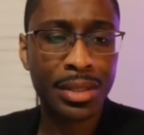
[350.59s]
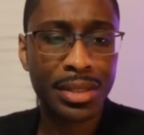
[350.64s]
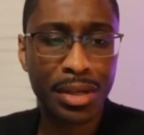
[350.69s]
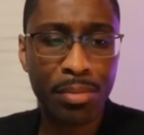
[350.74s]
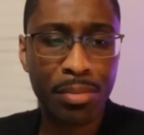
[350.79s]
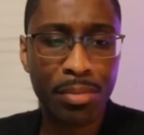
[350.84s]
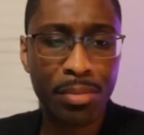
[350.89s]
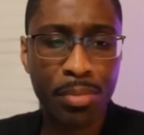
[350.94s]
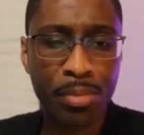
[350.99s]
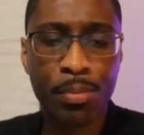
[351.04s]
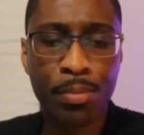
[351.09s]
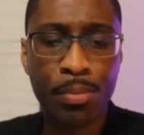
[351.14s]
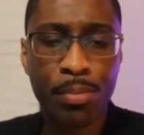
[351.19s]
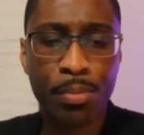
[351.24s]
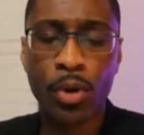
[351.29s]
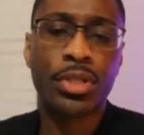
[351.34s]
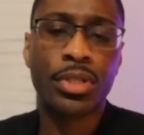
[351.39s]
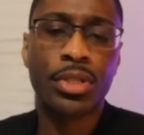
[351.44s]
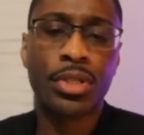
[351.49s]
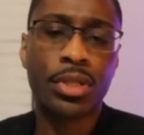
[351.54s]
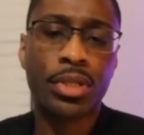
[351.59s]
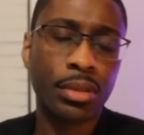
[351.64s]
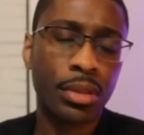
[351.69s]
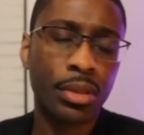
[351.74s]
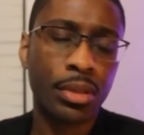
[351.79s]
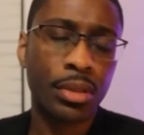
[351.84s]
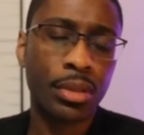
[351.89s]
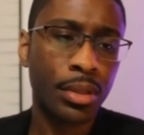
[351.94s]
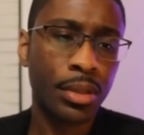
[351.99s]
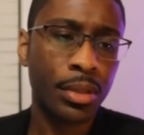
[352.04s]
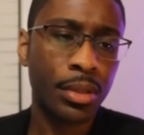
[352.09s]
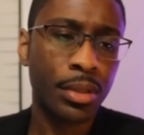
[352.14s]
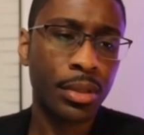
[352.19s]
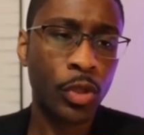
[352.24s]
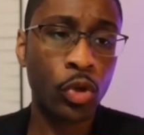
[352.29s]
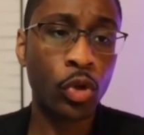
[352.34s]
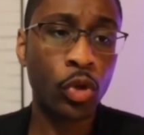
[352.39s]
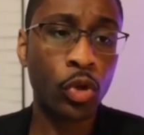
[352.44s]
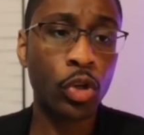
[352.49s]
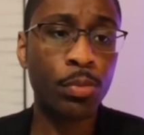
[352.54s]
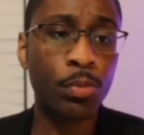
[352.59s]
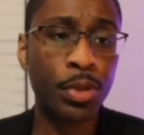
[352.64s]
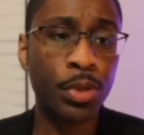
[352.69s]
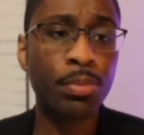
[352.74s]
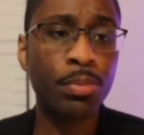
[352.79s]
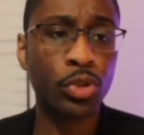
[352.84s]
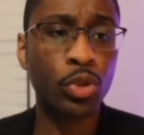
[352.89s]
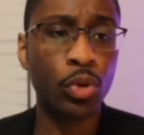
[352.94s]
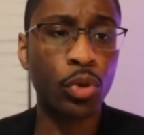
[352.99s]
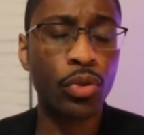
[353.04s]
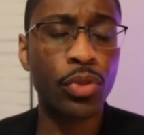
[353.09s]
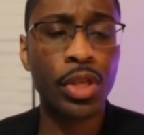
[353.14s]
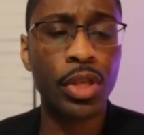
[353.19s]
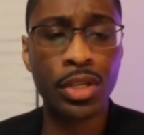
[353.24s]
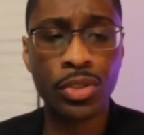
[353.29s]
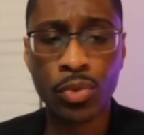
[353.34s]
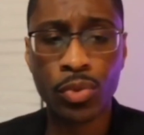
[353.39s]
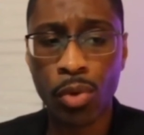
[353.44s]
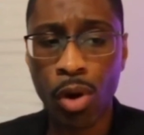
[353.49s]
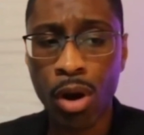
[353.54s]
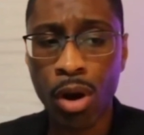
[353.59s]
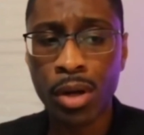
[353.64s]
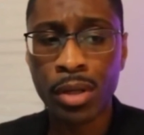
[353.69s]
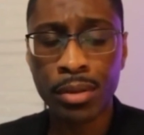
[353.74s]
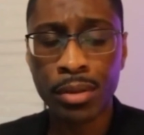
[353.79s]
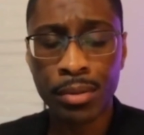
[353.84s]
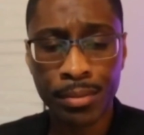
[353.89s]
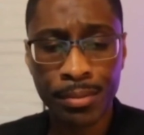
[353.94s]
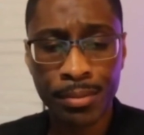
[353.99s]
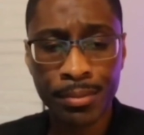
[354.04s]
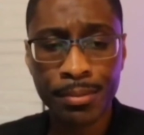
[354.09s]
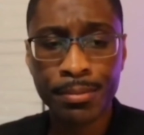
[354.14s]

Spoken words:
a bad person. Good people do things wrong.